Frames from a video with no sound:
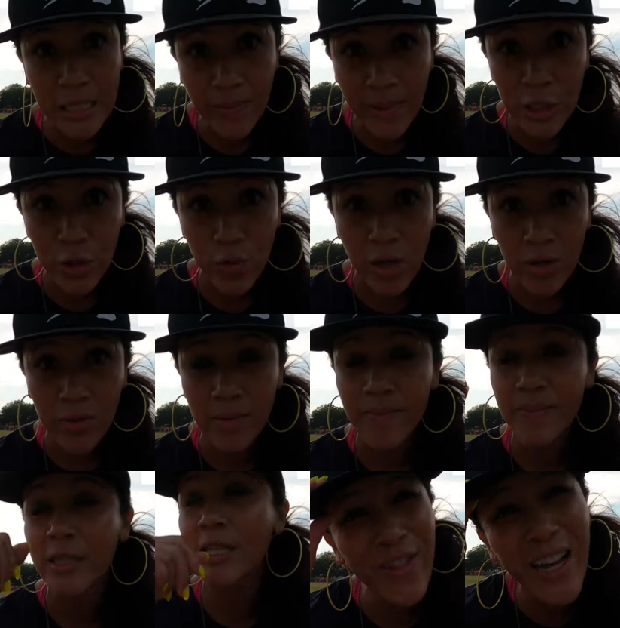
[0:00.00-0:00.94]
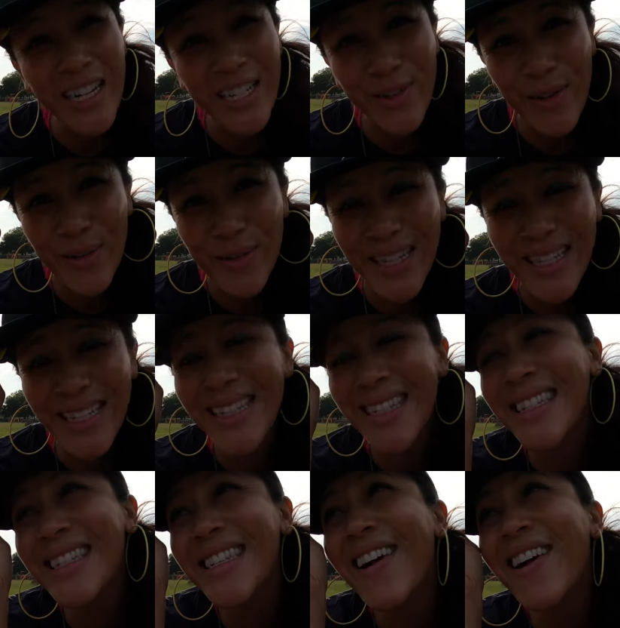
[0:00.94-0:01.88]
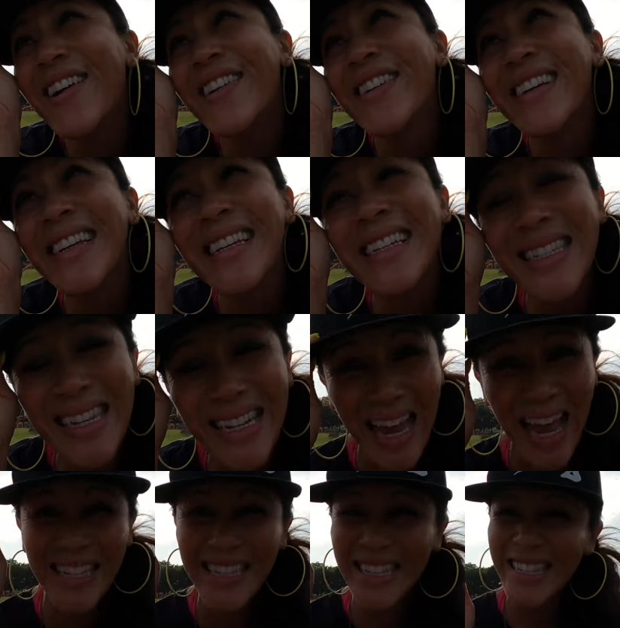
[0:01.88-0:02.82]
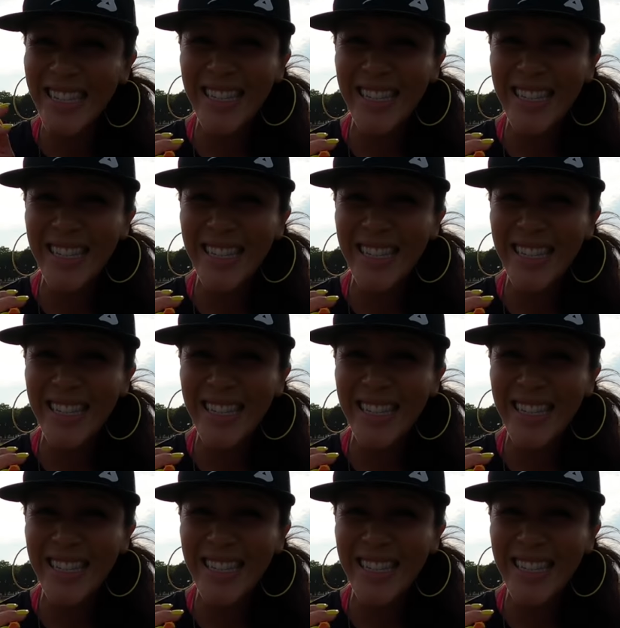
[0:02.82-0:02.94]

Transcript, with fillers: is my drone. Flying drones is so easy and